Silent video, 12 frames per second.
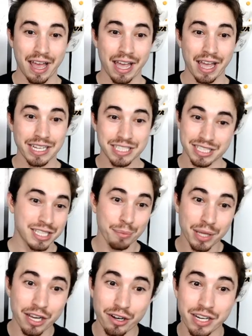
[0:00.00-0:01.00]
a
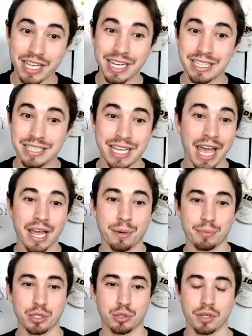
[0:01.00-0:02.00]
similarity again
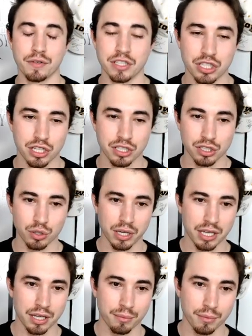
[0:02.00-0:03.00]
between Vincenzo
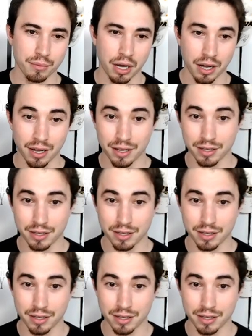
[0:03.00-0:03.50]
and uh,